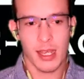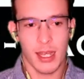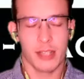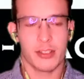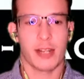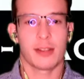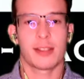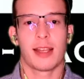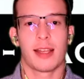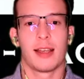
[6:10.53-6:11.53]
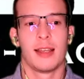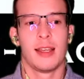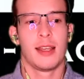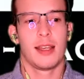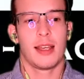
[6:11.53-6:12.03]
Shout out to
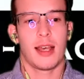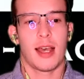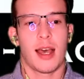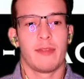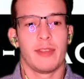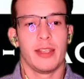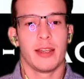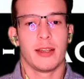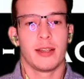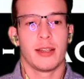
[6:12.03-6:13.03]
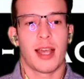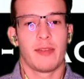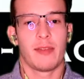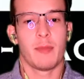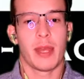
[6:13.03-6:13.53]

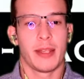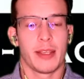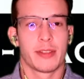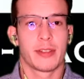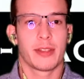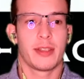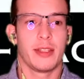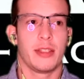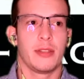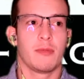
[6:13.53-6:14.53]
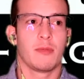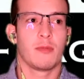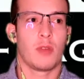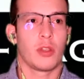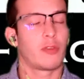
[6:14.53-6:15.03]
Javi Mendez, the
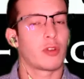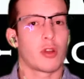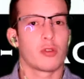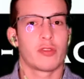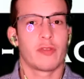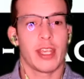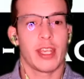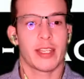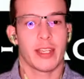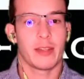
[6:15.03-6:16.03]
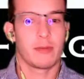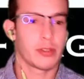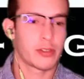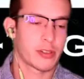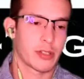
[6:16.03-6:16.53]
wonderful coach of AK,
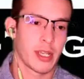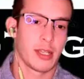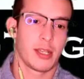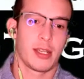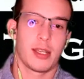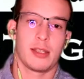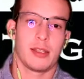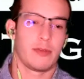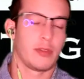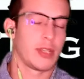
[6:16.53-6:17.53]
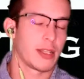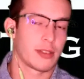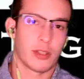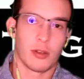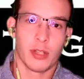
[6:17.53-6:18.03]
which, if you guys
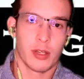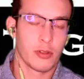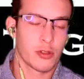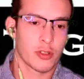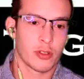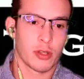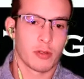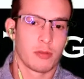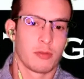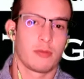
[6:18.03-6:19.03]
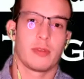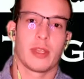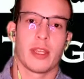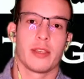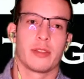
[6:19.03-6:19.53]
don't know, you should know,
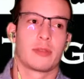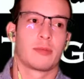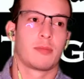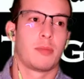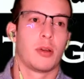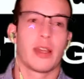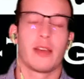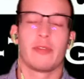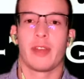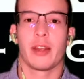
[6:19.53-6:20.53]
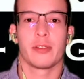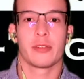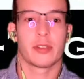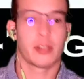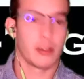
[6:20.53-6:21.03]
has put out
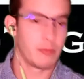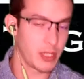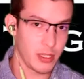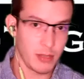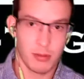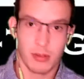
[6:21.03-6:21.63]
fighters Khabib,